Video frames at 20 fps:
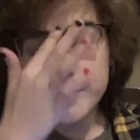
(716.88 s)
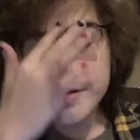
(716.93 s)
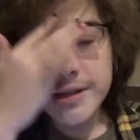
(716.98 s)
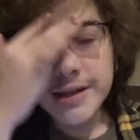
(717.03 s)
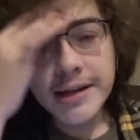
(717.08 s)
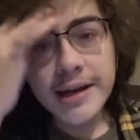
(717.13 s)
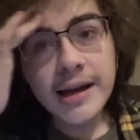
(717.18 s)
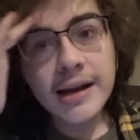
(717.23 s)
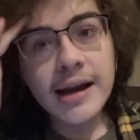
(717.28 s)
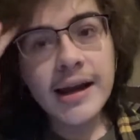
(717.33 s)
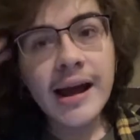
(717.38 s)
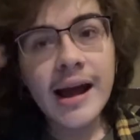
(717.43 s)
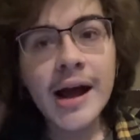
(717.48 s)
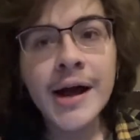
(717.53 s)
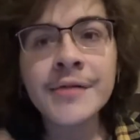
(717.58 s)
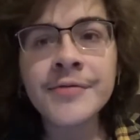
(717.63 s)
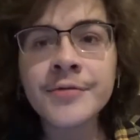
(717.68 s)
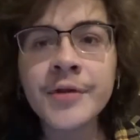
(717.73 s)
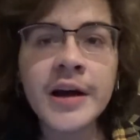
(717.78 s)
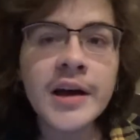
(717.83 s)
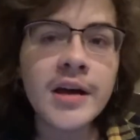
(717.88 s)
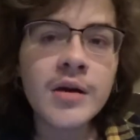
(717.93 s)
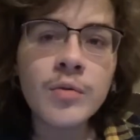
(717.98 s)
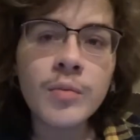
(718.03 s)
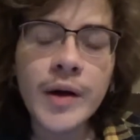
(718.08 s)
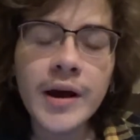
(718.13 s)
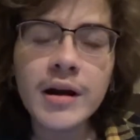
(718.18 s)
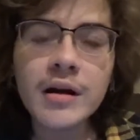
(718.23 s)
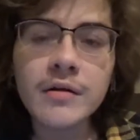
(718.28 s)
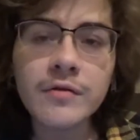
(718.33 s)
sitting in a cafe
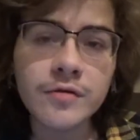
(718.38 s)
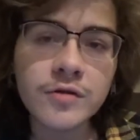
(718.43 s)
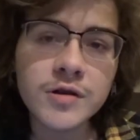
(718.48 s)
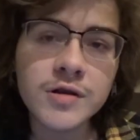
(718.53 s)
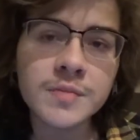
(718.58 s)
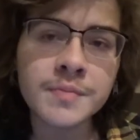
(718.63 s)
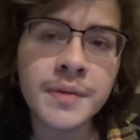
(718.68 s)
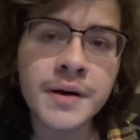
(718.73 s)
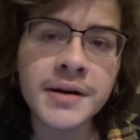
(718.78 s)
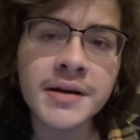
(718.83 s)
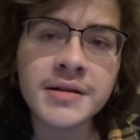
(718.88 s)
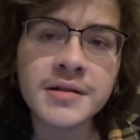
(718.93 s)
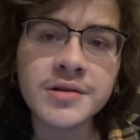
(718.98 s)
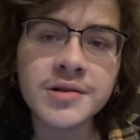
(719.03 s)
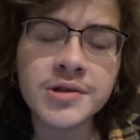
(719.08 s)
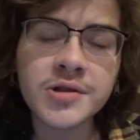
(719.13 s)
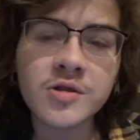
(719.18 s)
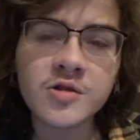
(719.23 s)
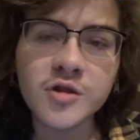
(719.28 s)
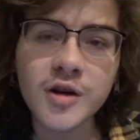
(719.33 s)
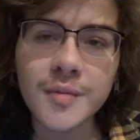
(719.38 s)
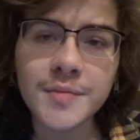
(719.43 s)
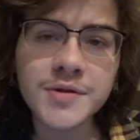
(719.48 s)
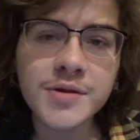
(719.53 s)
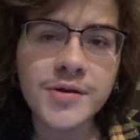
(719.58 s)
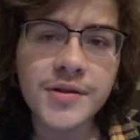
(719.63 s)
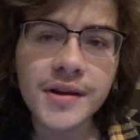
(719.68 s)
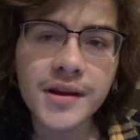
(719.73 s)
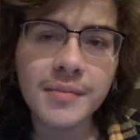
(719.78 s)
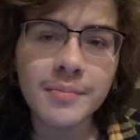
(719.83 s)
waiting for his buddy to show up
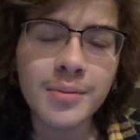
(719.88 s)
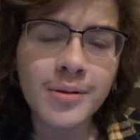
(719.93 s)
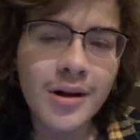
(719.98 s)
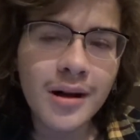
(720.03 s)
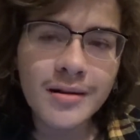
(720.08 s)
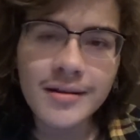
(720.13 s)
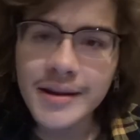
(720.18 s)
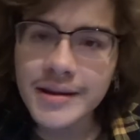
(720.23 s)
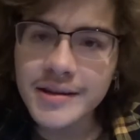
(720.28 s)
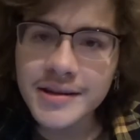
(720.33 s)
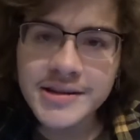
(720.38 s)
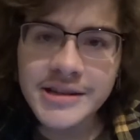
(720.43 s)
so they can plot, like, the